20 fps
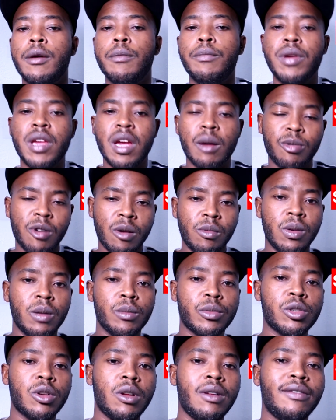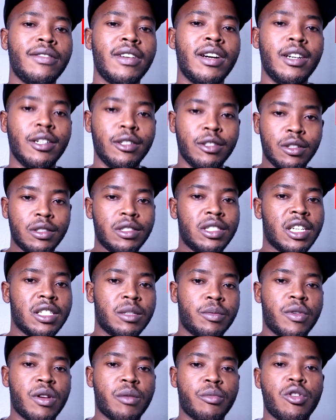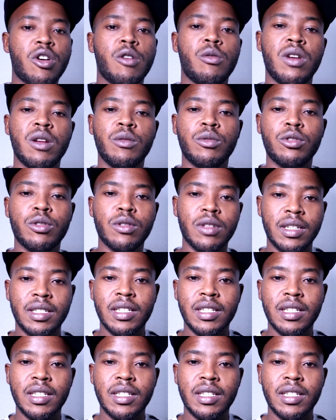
Be a problem solver, don't just bring problems to the